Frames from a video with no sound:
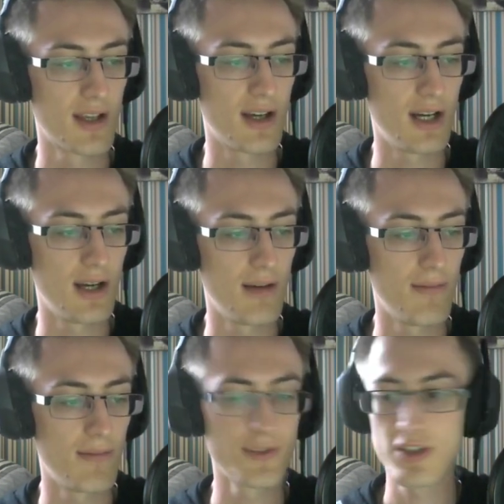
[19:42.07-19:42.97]

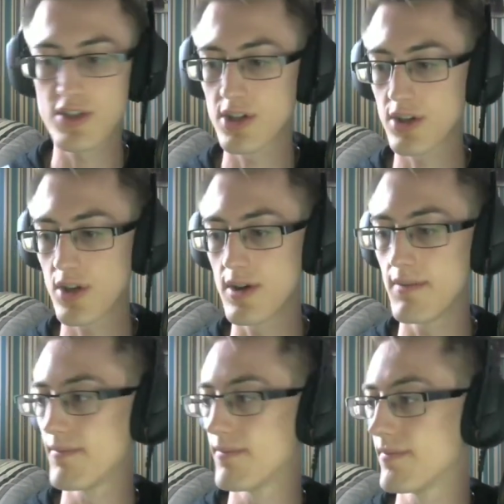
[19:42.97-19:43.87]
you just gotta do it.
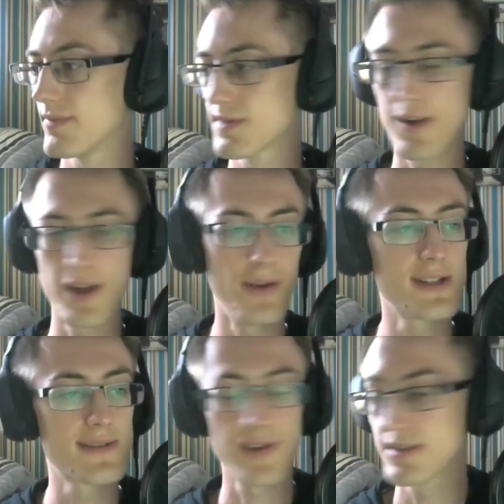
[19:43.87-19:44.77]
It's fun.
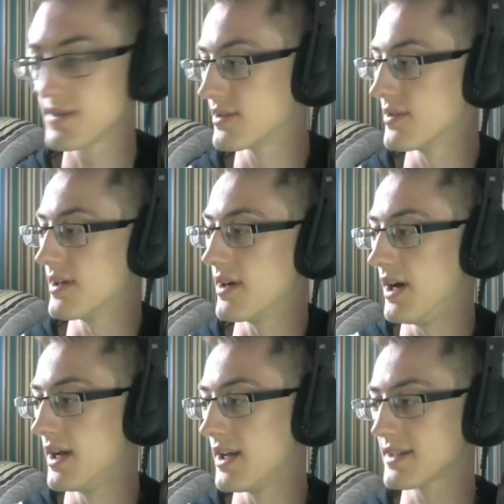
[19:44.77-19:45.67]
It's fun to do it.
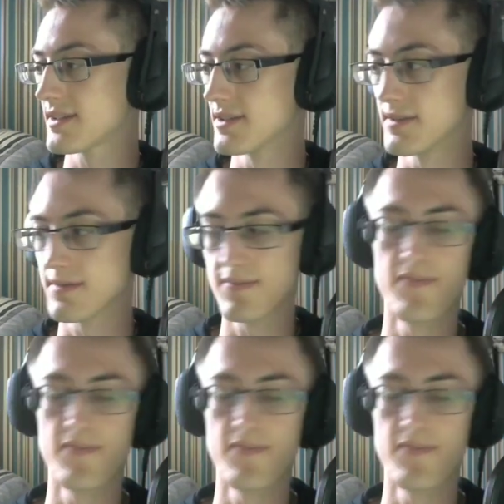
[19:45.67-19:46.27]
I like to